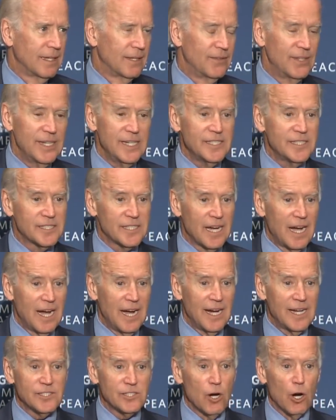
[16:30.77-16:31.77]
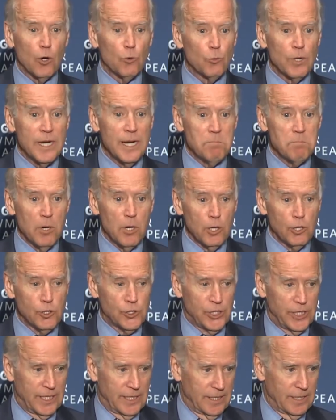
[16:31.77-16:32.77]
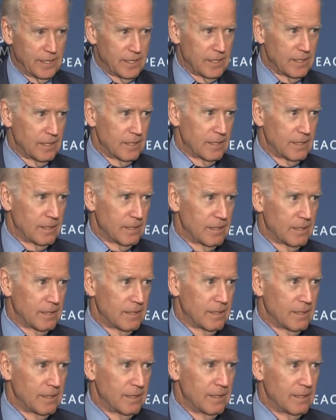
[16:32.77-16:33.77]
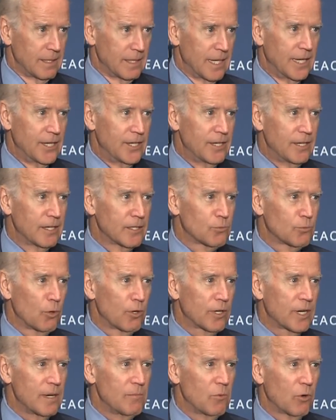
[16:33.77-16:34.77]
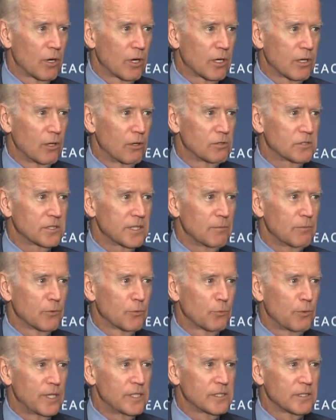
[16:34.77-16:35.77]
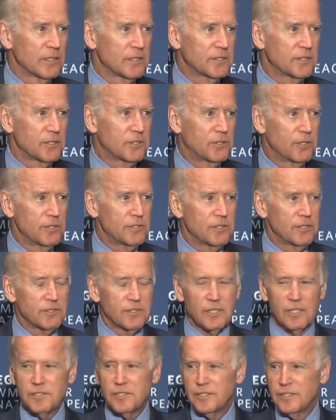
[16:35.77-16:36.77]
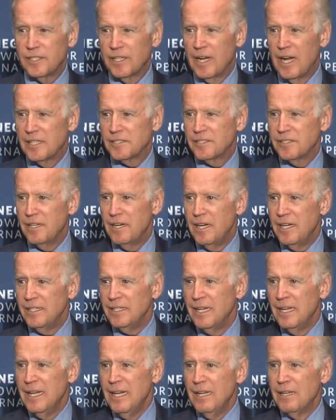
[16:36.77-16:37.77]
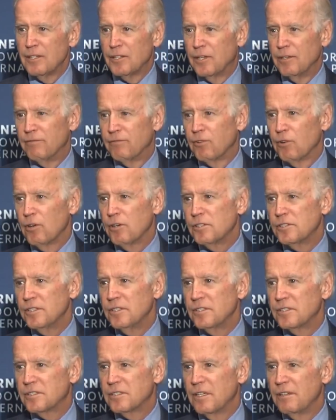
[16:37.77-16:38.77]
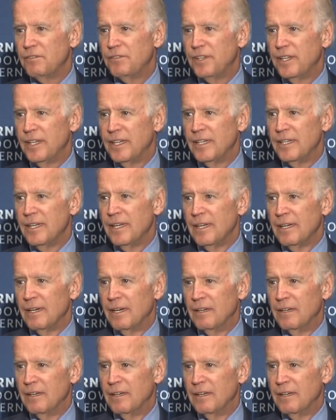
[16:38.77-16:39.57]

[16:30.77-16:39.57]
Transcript: and these ties are reemerging. India is working more closely with regional institutions such as the ASEAN, convergence of the